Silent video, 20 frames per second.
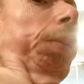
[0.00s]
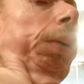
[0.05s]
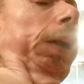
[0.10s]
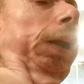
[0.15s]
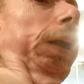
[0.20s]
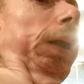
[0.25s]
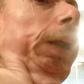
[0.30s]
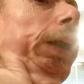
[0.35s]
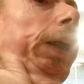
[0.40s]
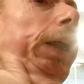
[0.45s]

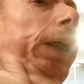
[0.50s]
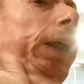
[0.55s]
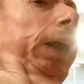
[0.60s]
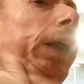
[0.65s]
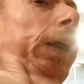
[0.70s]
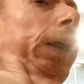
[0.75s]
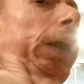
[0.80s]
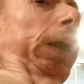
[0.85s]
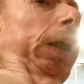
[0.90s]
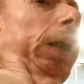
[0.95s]
But
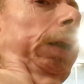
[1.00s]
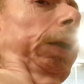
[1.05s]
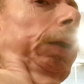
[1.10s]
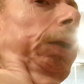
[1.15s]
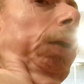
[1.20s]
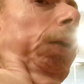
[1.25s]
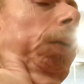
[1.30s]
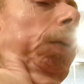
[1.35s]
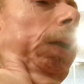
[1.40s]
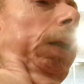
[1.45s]
yeah.
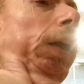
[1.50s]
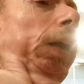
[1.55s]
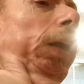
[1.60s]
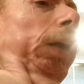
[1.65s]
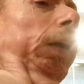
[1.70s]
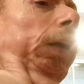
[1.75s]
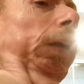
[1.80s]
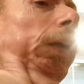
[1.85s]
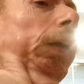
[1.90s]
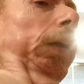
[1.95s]

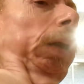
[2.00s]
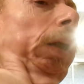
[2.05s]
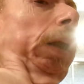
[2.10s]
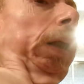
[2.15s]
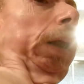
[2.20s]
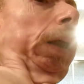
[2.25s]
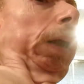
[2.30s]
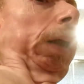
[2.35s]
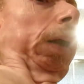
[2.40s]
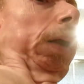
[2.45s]
So
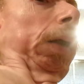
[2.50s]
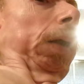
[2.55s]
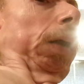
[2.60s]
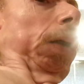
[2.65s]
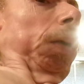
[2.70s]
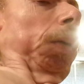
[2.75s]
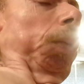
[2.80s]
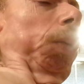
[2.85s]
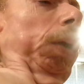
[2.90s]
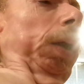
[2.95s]

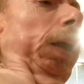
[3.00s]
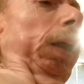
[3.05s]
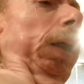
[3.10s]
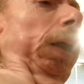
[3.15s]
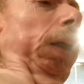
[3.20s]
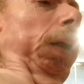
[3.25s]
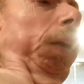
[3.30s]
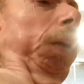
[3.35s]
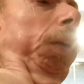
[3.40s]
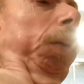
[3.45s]
what?
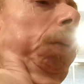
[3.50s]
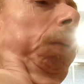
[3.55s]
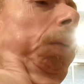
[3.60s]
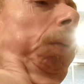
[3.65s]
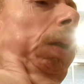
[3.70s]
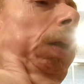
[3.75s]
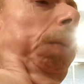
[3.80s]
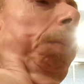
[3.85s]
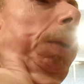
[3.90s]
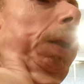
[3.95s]

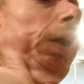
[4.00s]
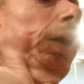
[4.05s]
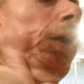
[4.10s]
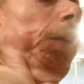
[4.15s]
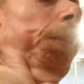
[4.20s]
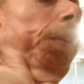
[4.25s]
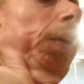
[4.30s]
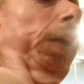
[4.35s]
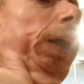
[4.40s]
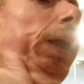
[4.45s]
How about
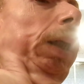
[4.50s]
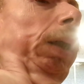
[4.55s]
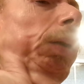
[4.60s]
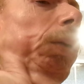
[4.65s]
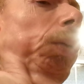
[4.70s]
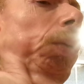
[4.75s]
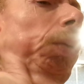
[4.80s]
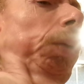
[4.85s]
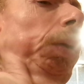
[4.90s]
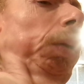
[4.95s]

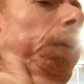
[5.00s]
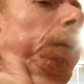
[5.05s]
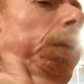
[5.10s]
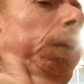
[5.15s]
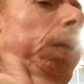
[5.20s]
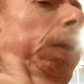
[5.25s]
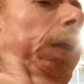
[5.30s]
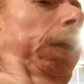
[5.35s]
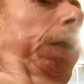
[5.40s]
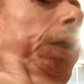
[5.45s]
Supernatural?
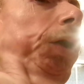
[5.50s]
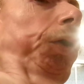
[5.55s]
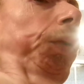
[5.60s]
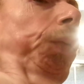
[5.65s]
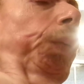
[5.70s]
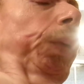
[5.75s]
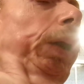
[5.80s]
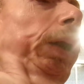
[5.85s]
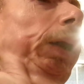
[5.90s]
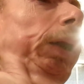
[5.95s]

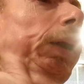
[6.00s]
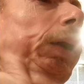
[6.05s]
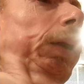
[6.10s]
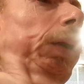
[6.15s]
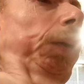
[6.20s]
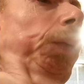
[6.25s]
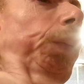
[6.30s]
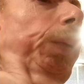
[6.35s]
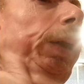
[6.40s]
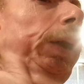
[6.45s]
Did you
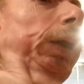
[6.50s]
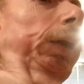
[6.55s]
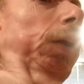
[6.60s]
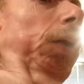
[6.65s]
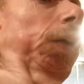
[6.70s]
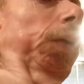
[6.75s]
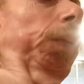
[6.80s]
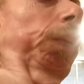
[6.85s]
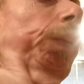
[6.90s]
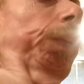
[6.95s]
finish? You
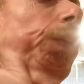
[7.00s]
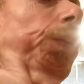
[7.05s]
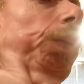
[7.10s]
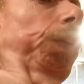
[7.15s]
finished all